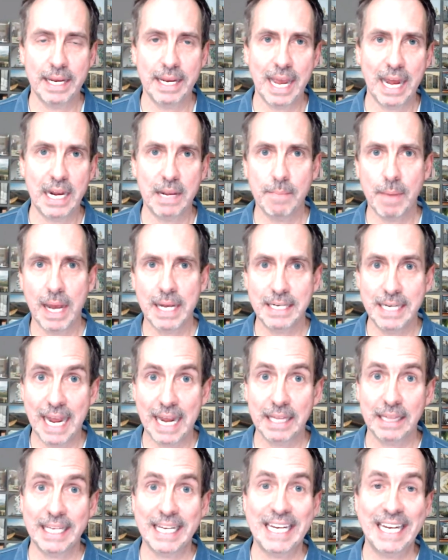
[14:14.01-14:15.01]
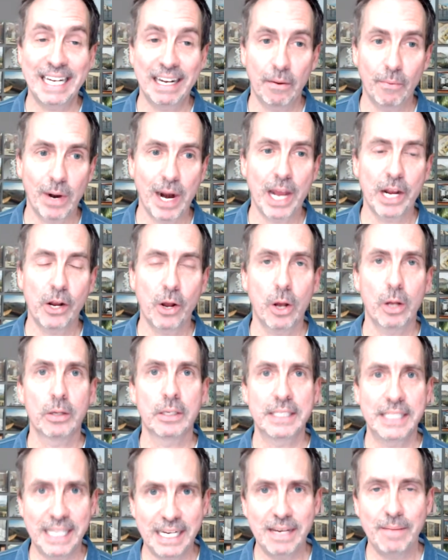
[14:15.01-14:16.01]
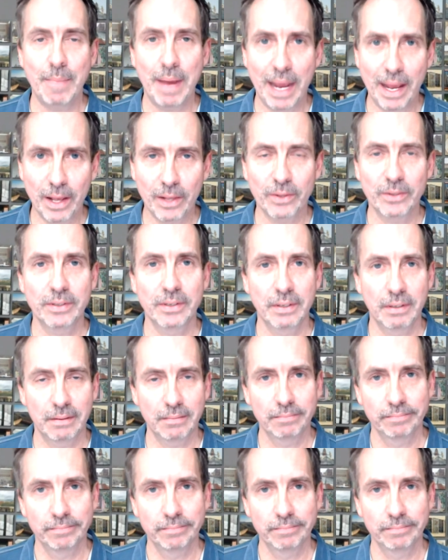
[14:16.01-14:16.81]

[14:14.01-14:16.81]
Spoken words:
getting my daily, what I call D-mails,